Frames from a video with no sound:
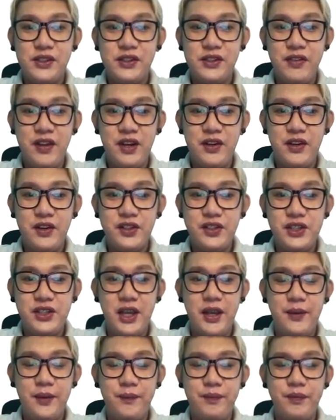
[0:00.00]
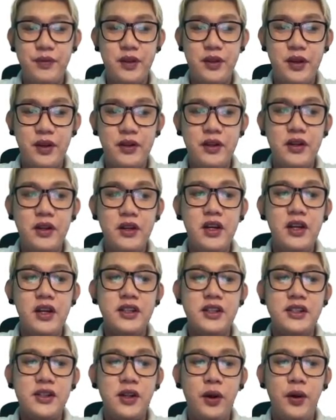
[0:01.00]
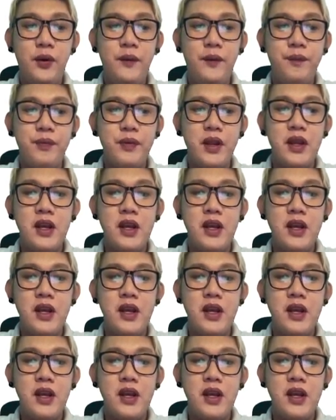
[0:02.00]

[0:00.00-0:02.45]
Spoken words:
of energy. So